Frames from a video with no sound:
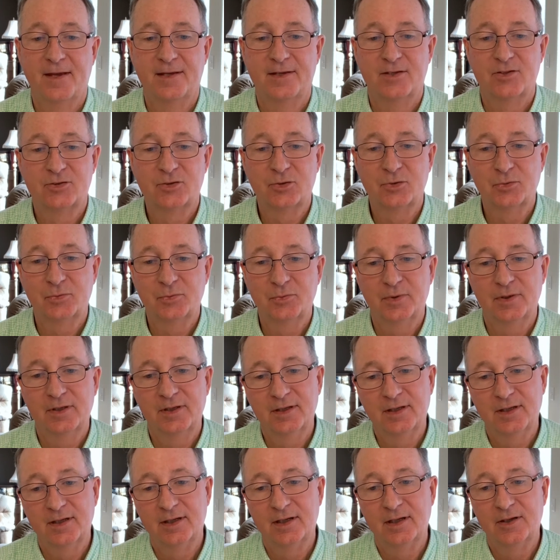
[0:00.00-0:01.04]
So
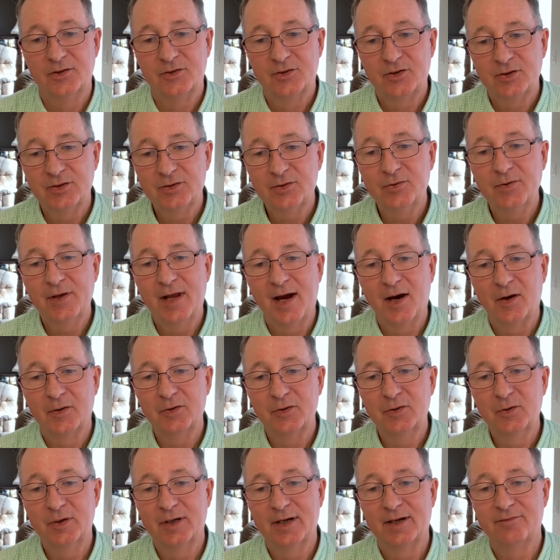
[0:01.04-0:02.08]
until now,
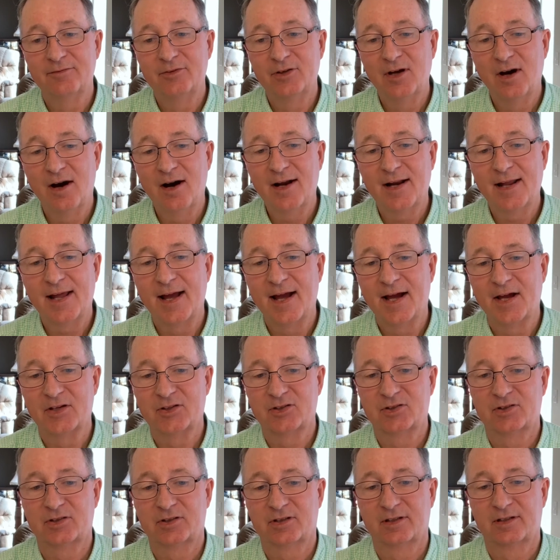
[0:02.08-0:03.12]
you have not
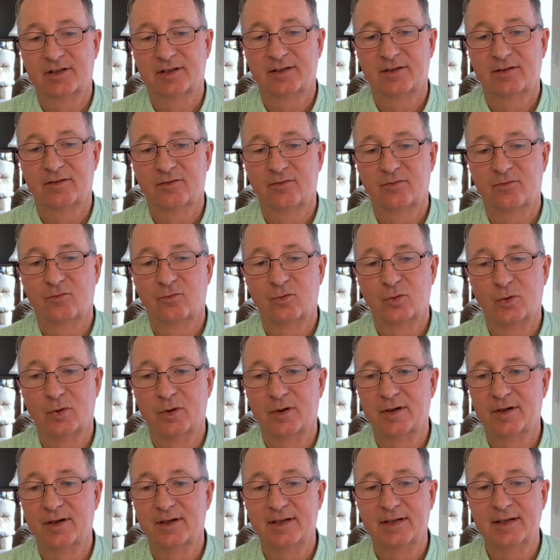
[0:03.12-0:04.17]
asked
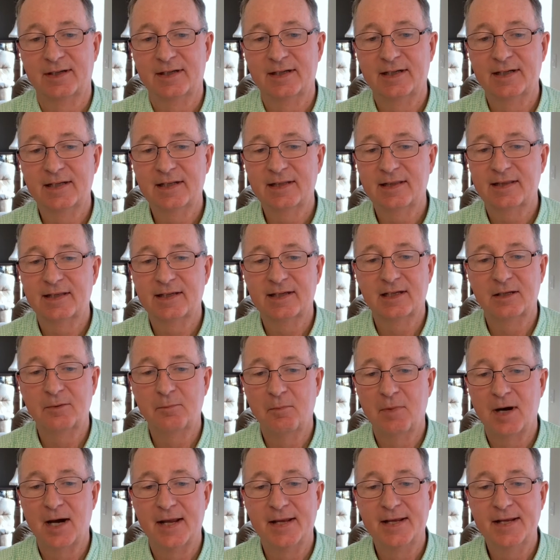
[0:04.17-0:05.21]
for anything in
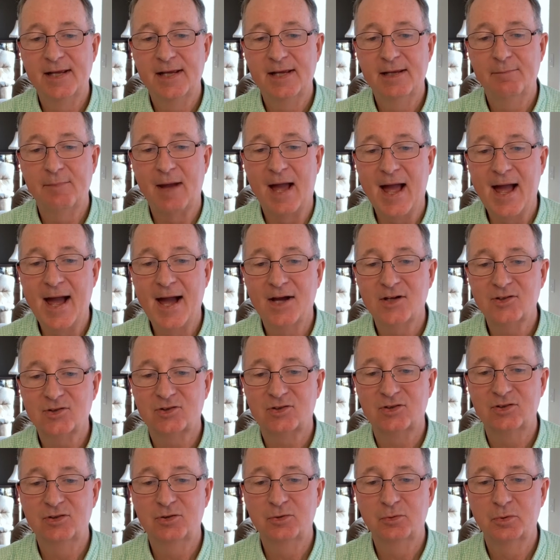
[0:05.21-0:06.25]
my name.
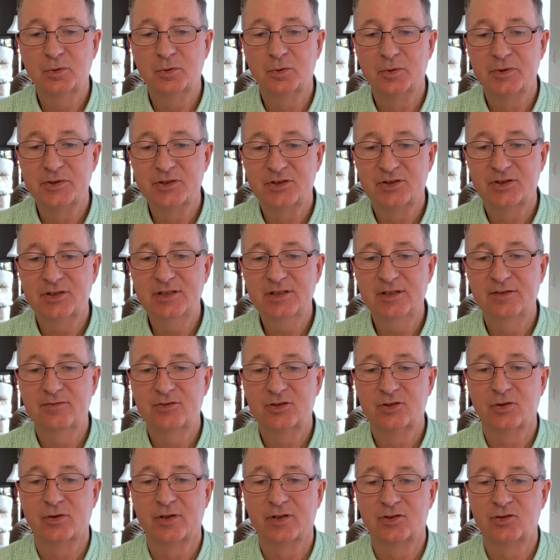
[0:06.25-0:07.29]
Ask and you will receive,
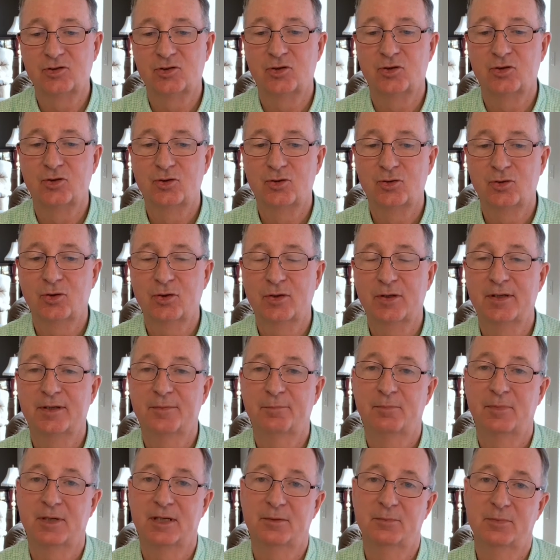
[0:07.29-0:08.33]
so that your joy
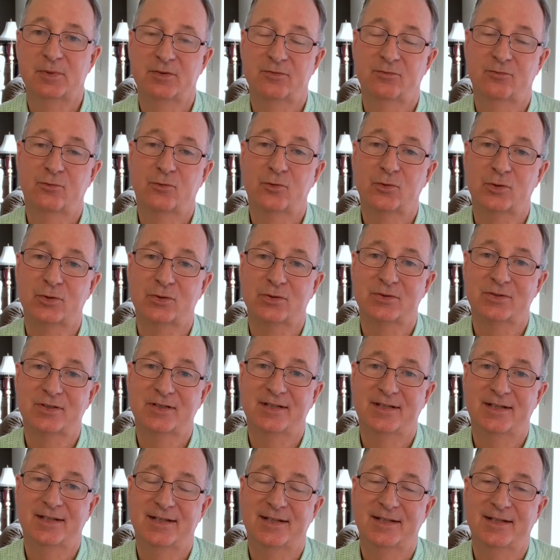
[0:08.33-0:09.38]
may be full.
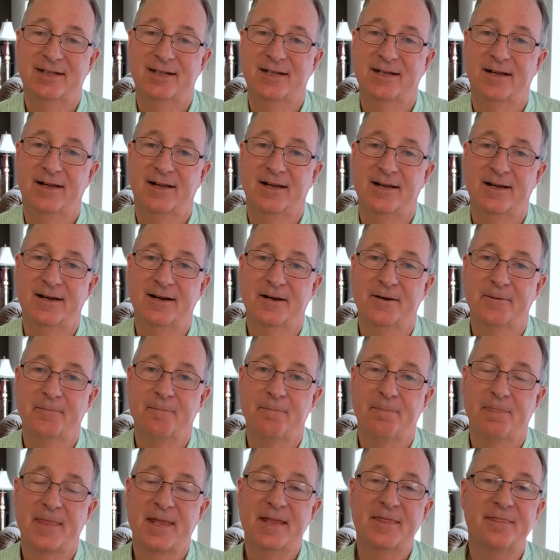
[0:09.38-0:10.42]

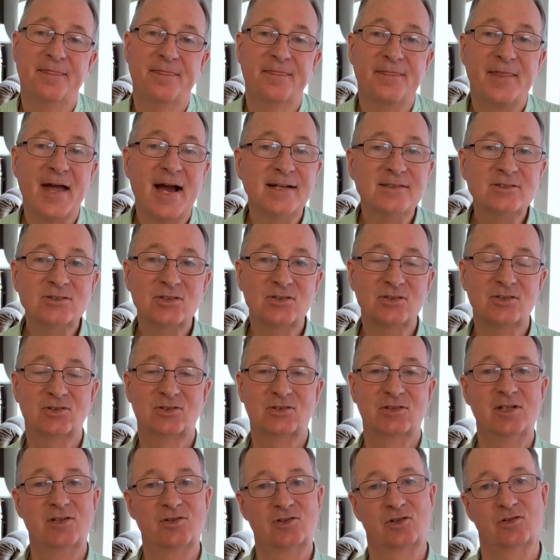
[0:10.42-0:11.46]
And that's the
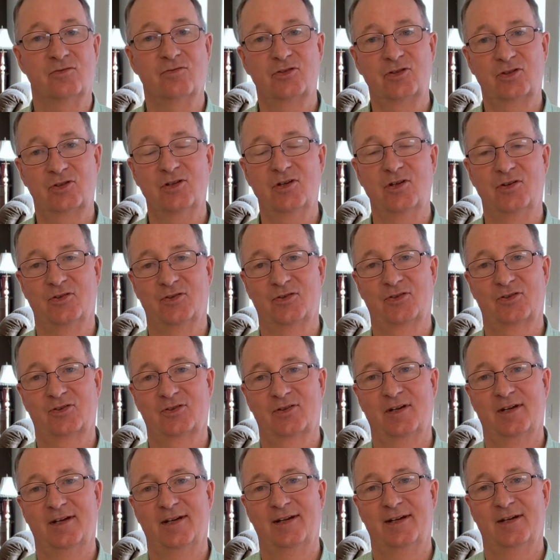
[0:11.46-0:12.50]
sense of sons.
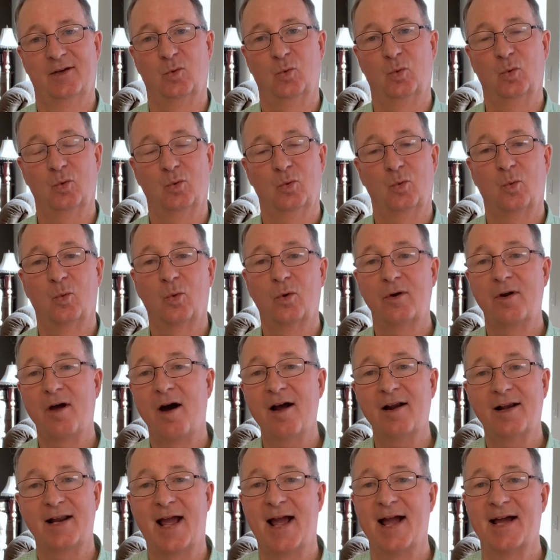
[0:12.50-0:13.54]
We're
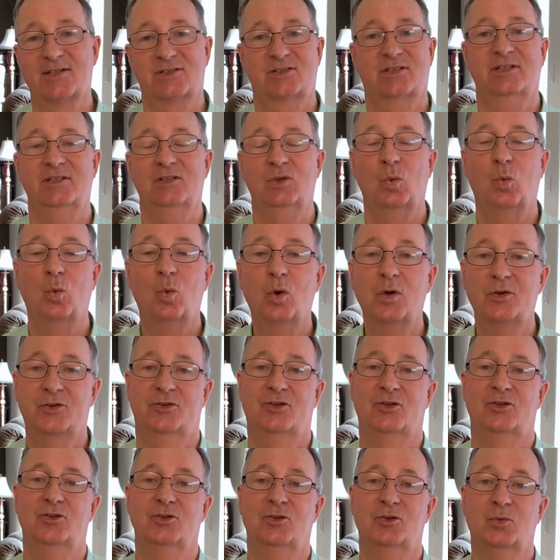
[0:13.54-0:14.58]
not asking what
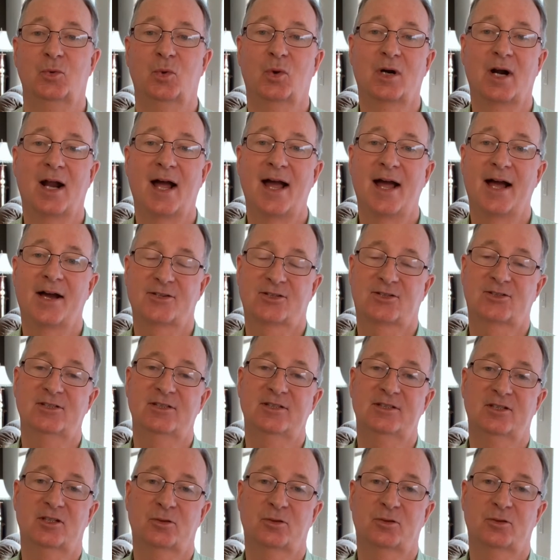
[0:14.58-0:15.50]
to do. We're asking